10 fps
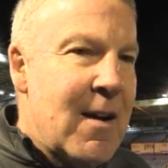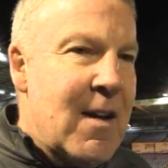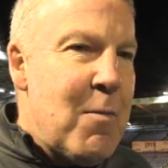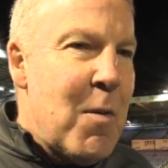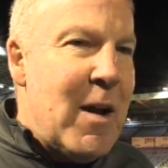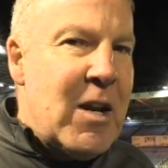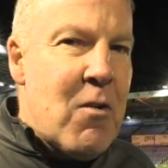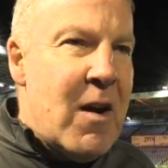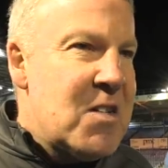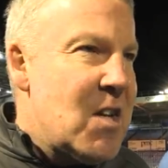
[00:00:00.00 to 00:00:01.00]
Keeper made a
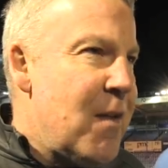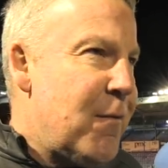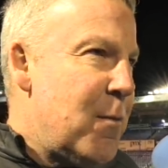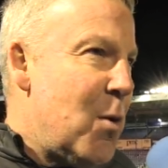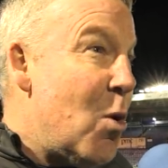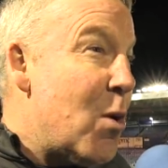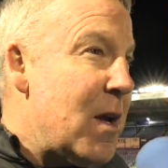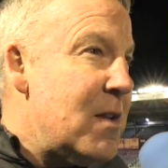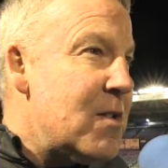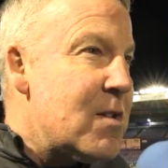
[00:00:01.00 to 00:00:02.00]
great save from
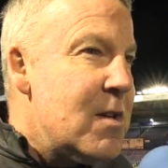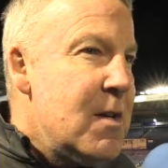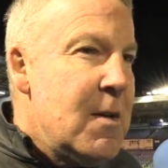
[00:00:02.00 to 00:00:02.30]
Hawkins.